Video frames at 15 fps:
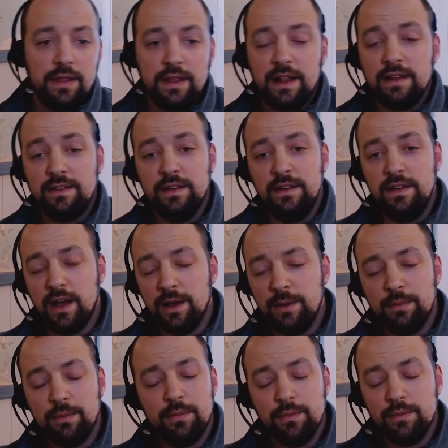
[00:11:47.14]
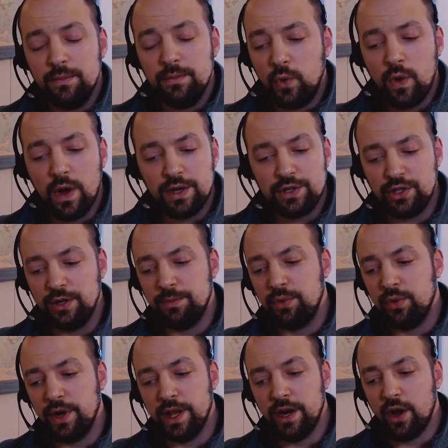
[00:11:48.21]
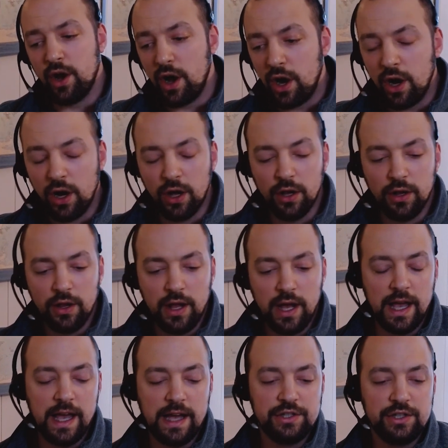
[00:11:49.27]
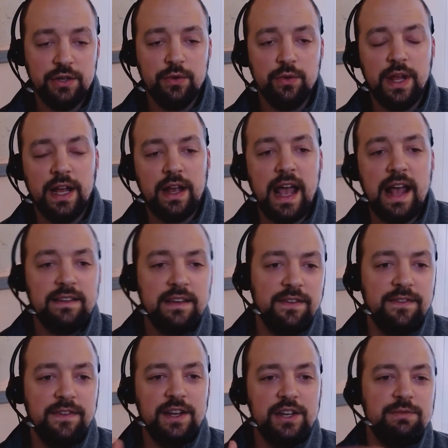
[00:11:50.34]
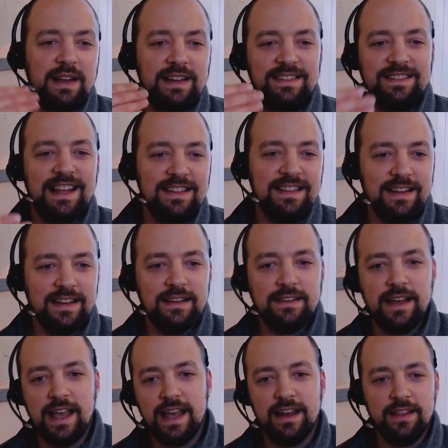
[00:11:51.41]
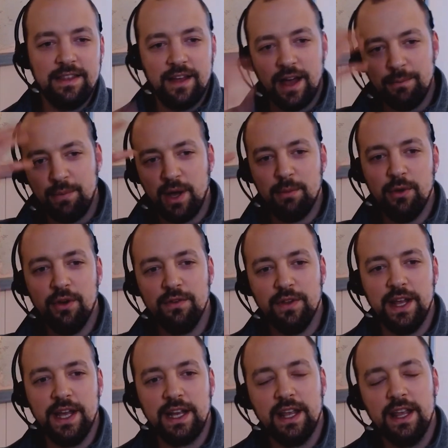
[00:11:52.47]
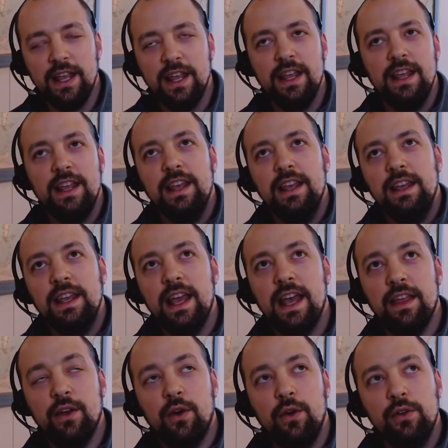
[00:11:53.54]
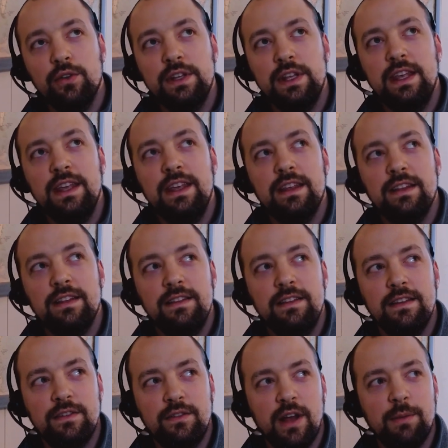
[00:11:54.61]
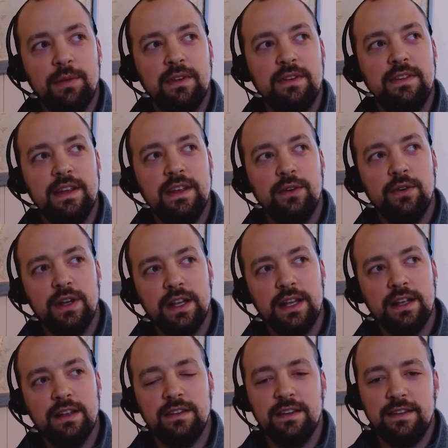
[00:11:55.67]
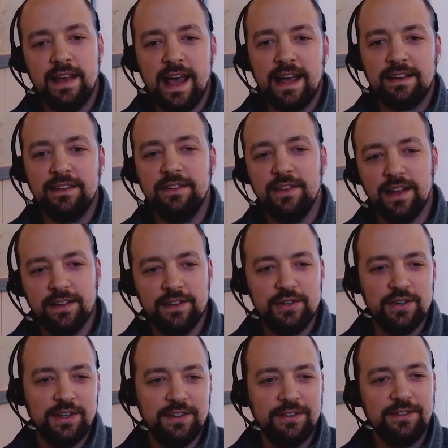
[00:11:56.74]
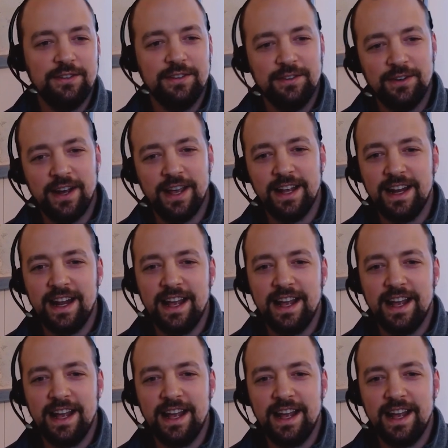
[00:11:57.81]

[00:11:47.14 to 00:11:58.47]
think that's a dumb question or point at all. I actually, as I finished my sentence, I had a thought bubble of the only discrepancy really is the tax advantages, right? And